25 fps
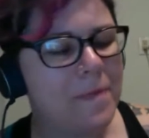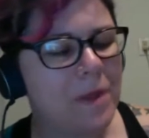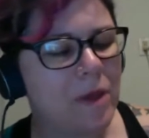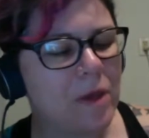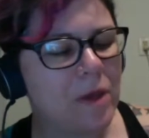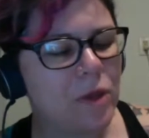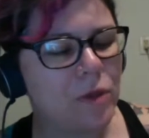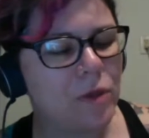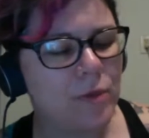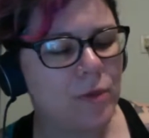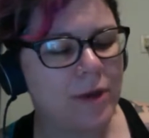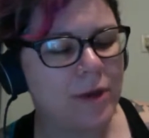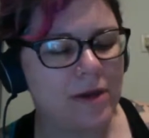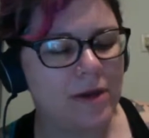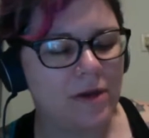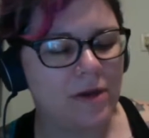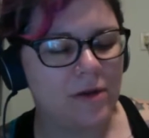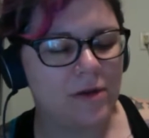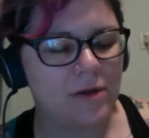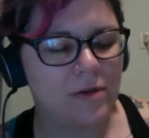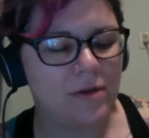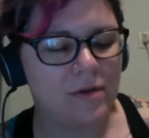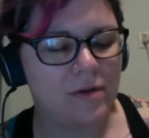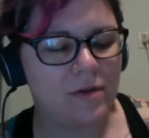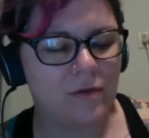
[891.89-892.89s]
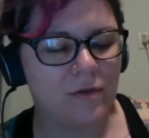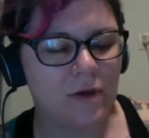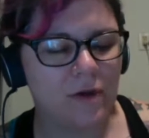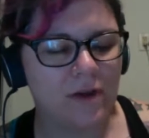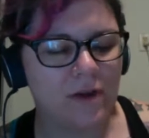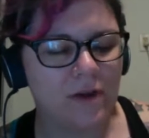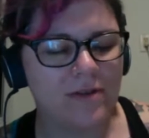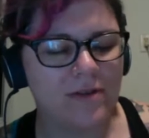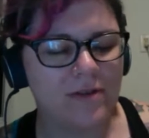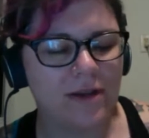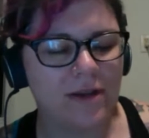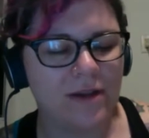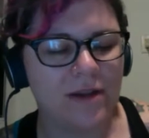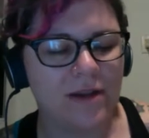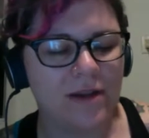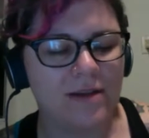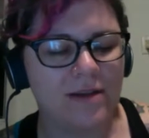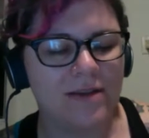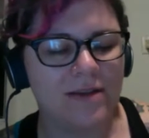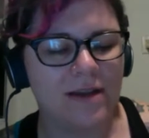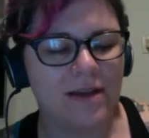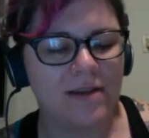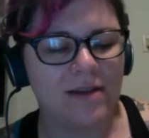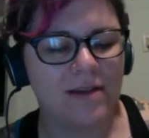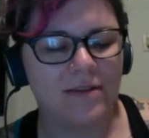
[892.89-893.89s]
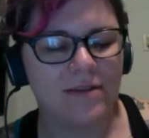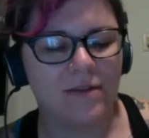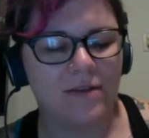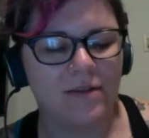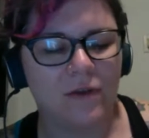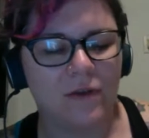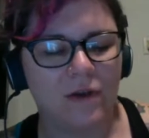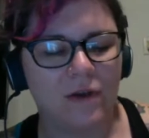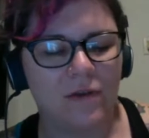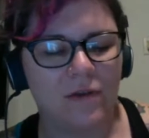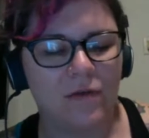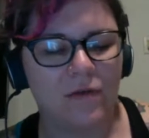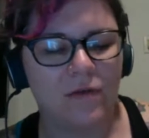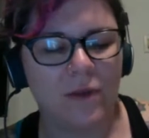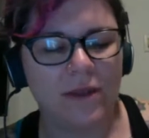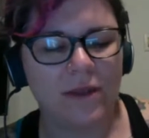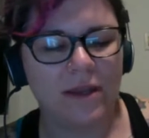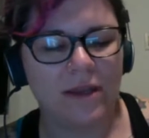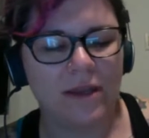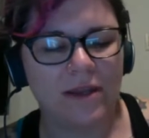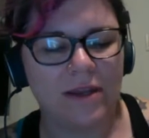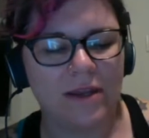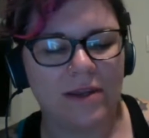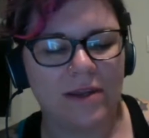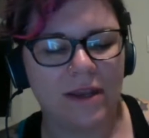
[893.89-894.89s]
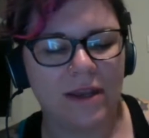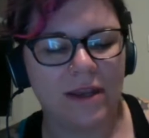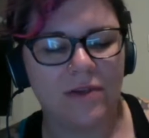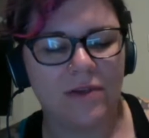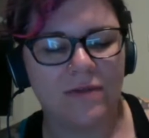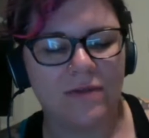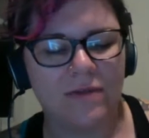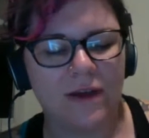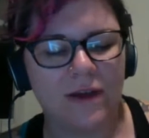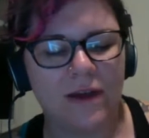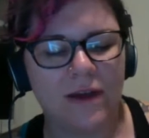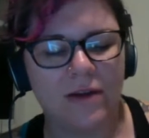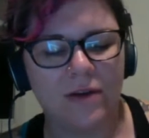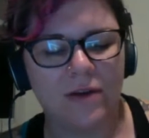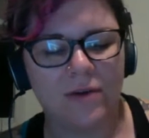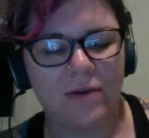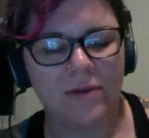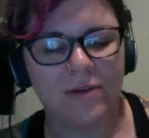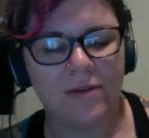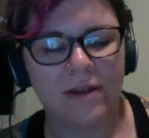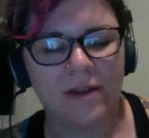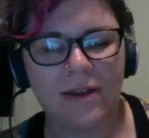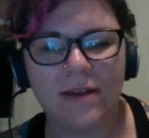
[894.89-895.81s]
3 years for us to get a sense of what the contagion factor is like.